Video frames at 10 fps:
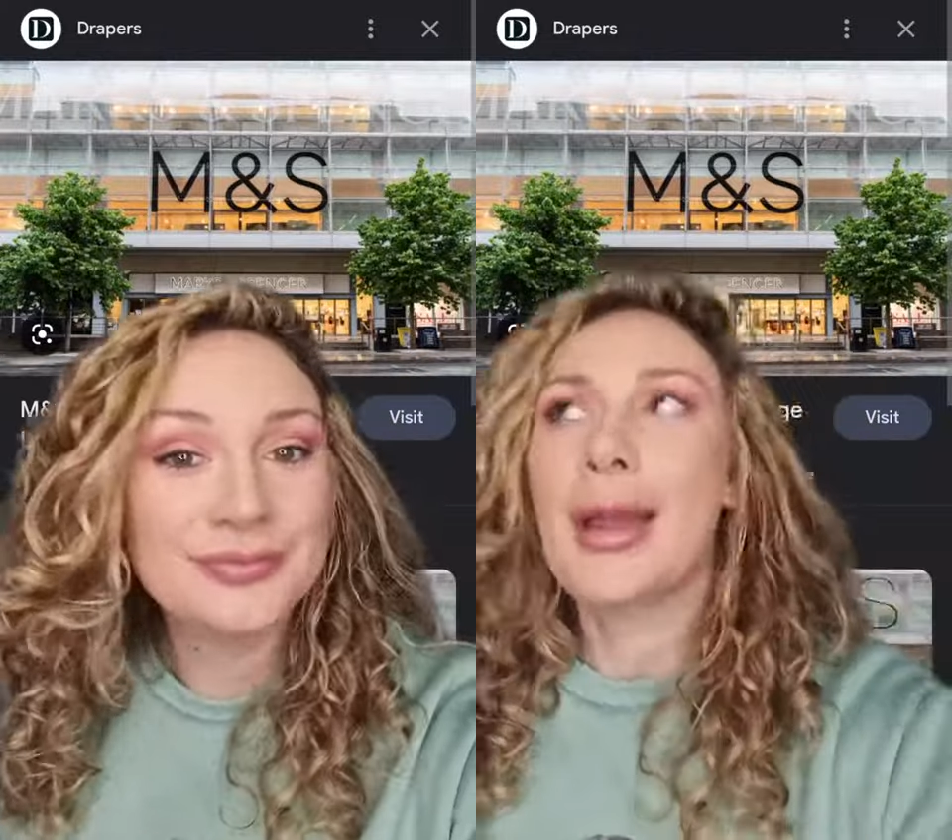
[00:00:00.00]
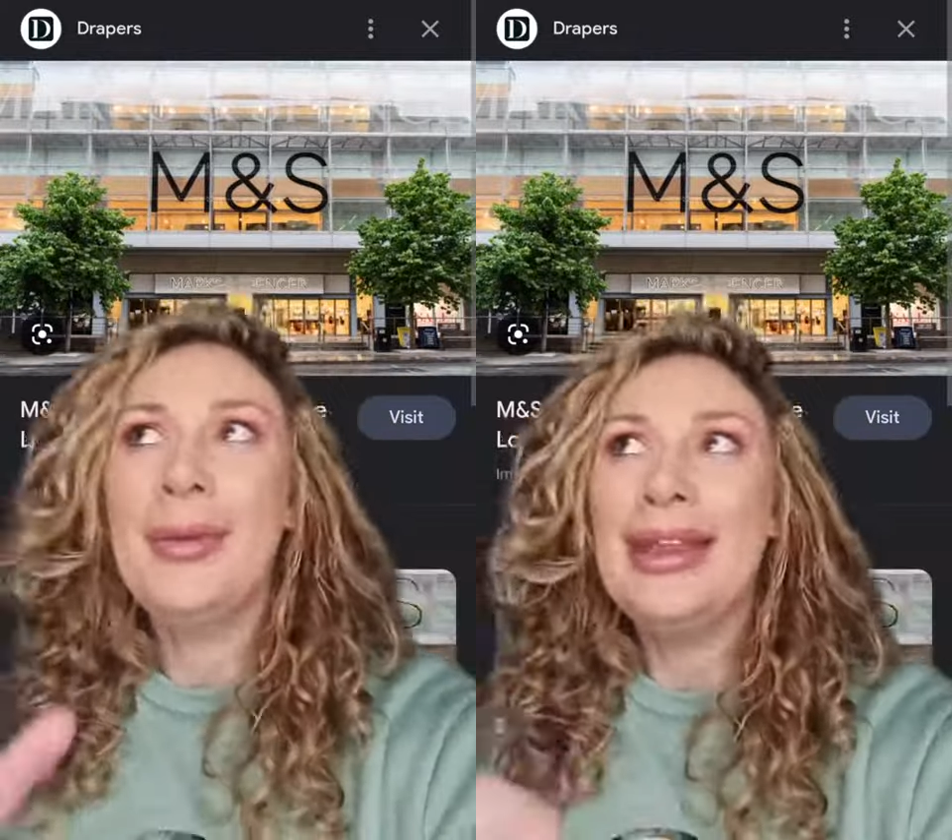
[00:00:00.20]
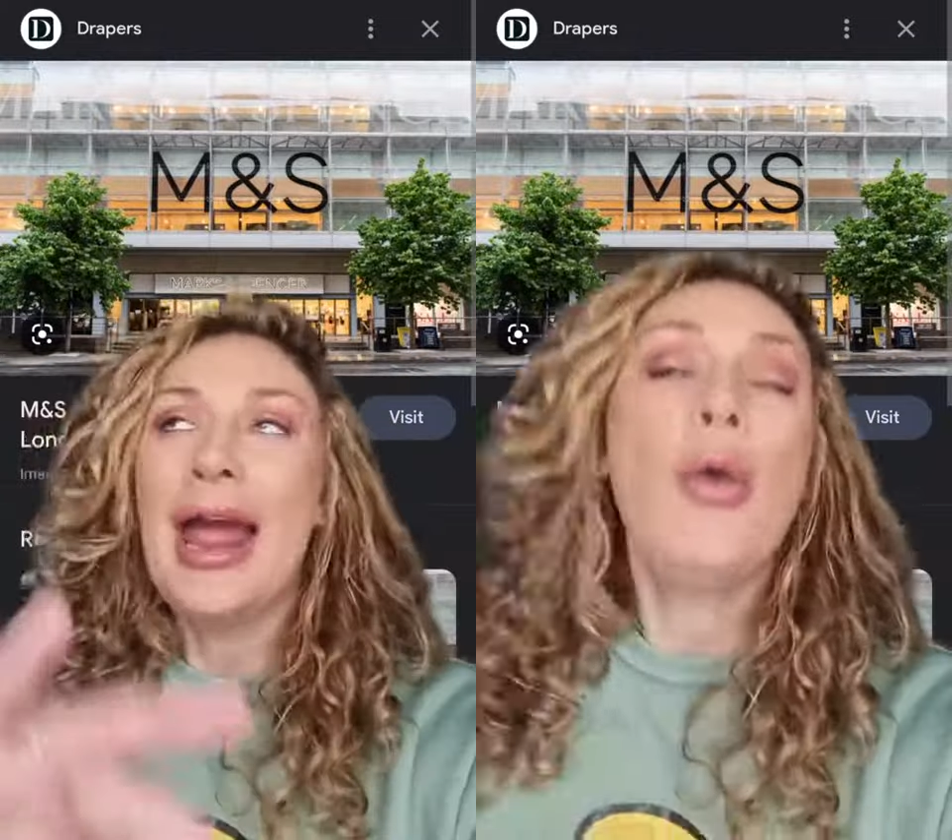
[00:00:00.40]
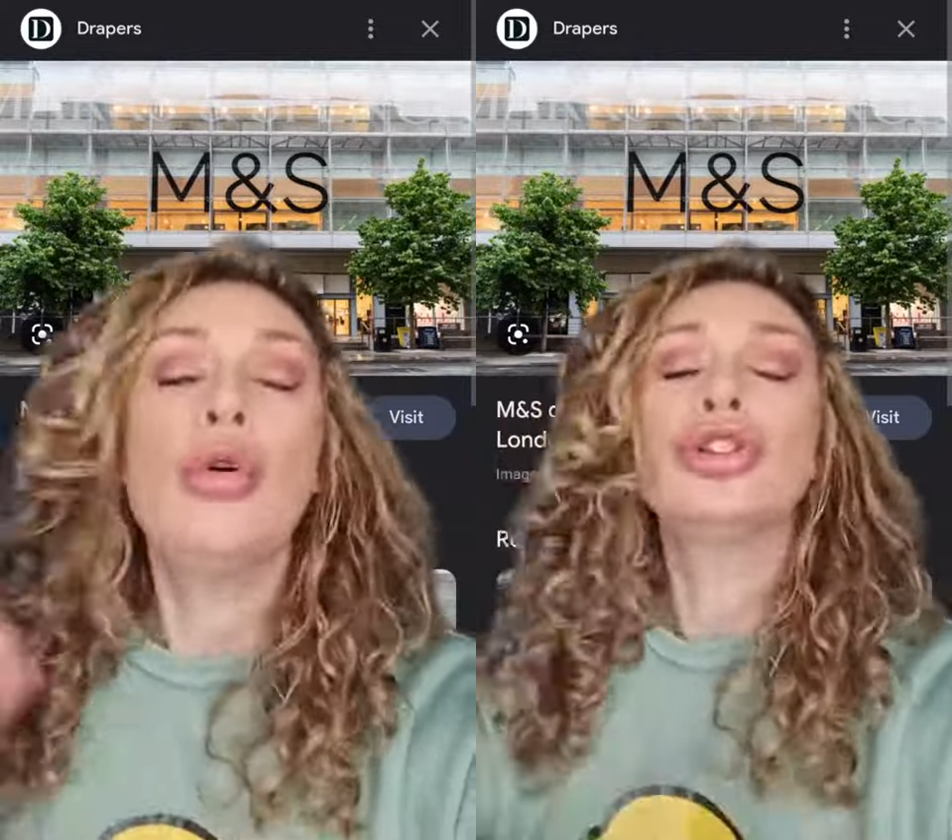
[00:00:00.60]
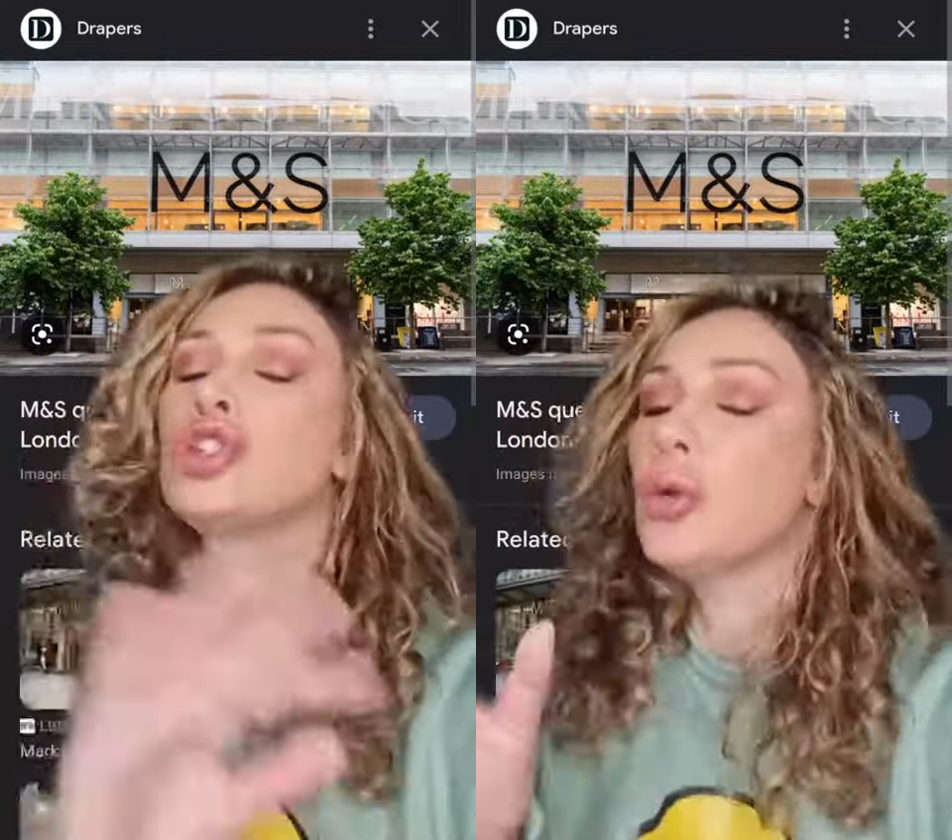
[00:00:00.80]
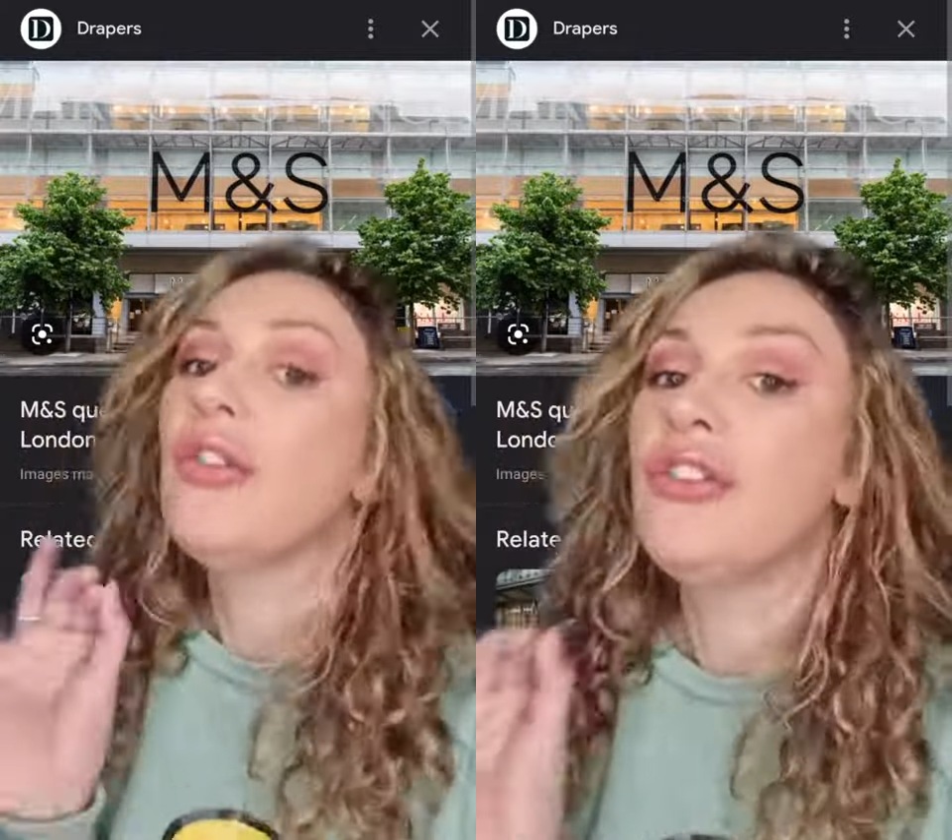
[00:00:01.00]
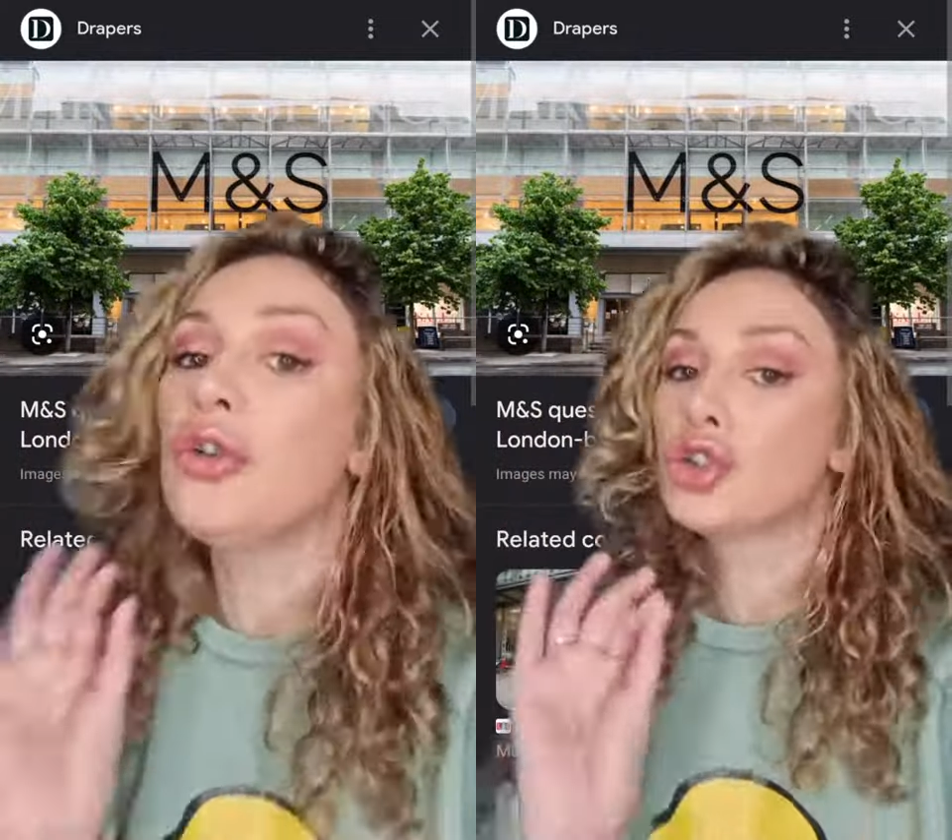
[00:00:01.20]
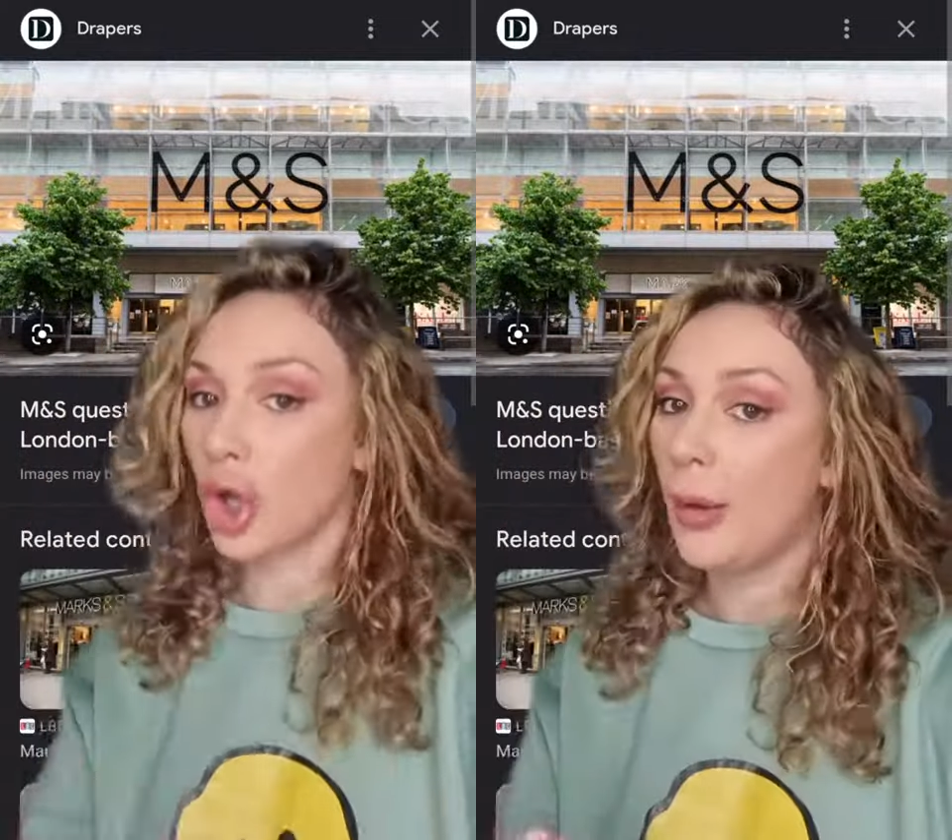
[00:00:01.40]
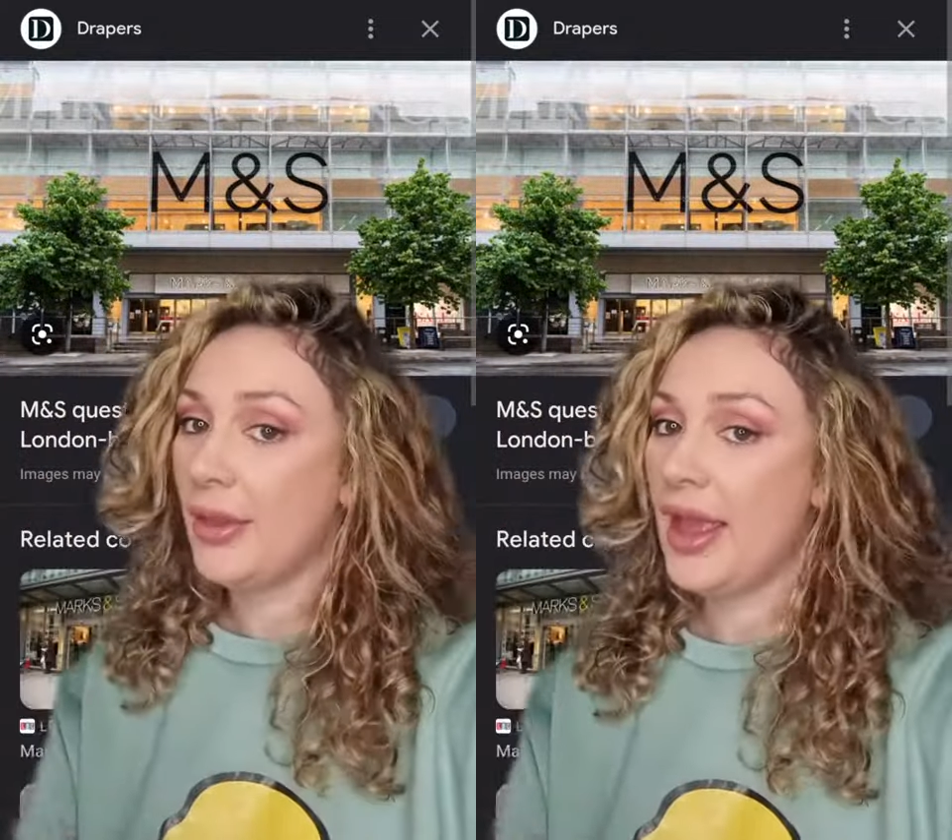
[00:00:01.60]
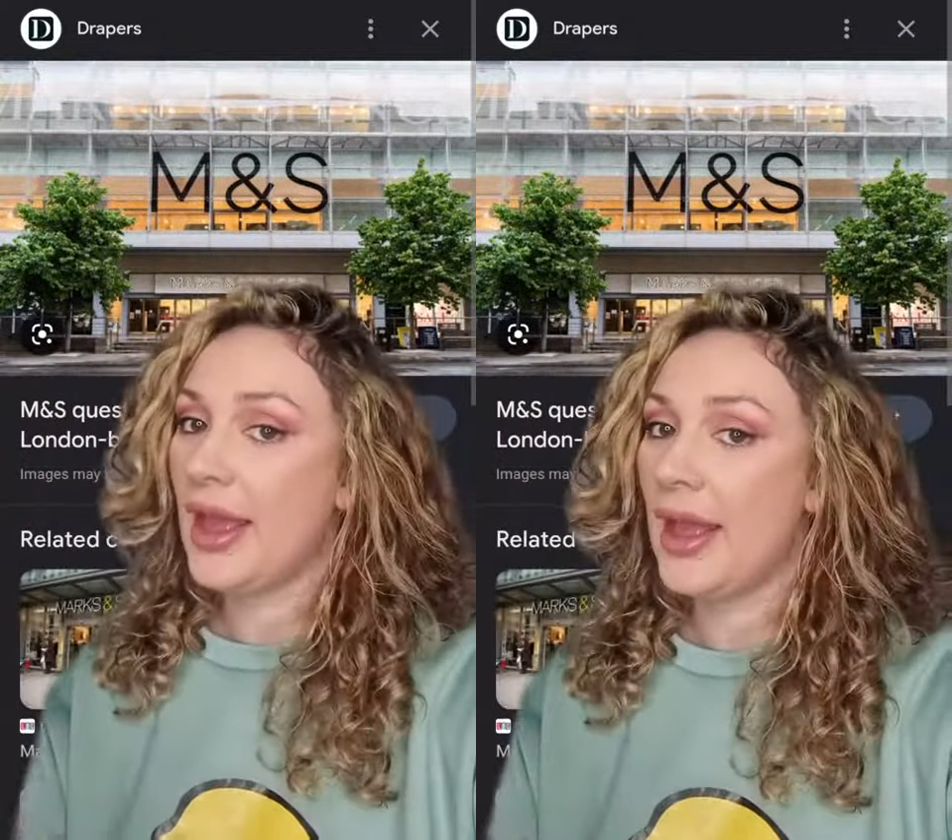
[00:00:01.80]
I mean, I wouldn't do a full
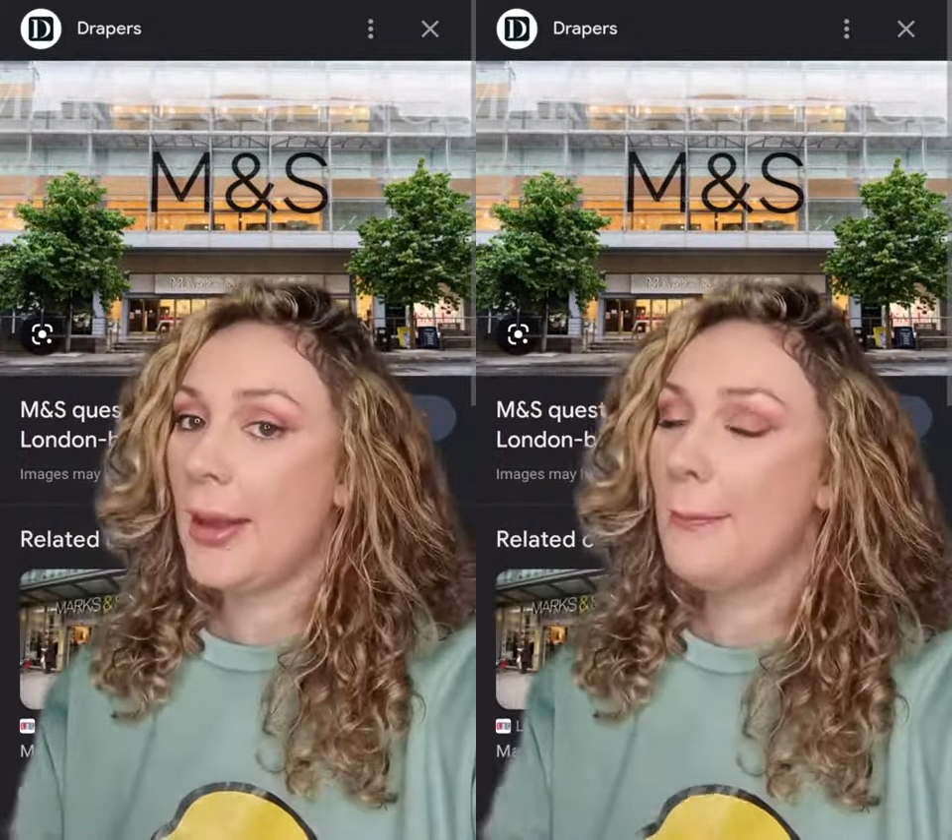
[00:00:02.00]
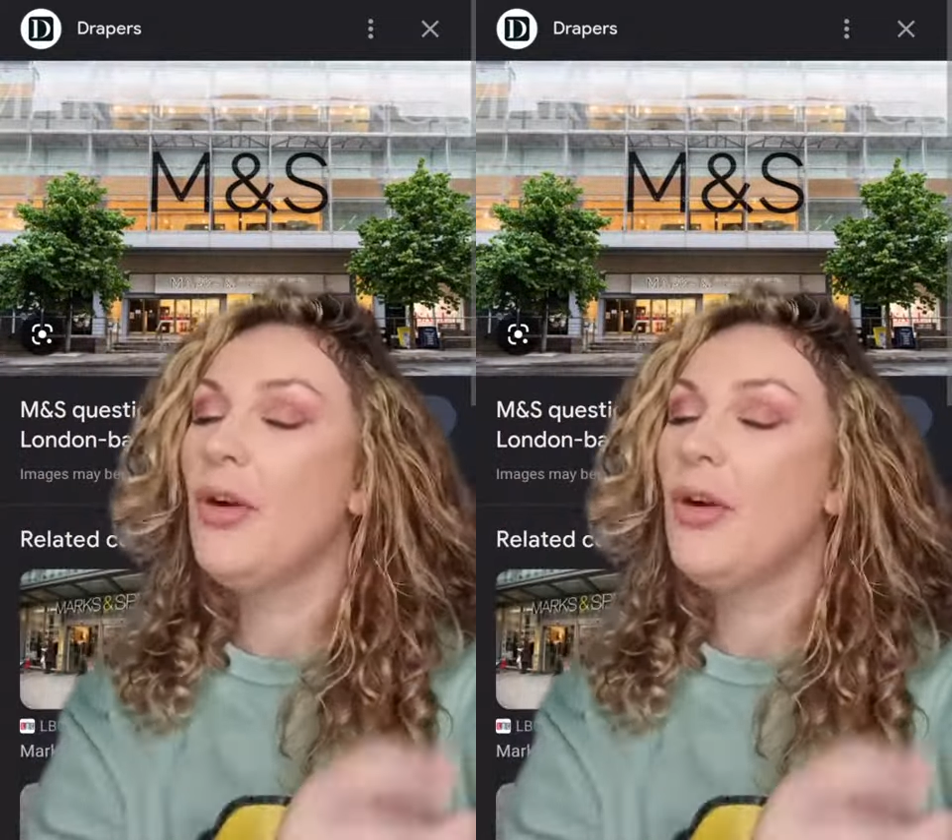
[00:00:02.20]
shop there,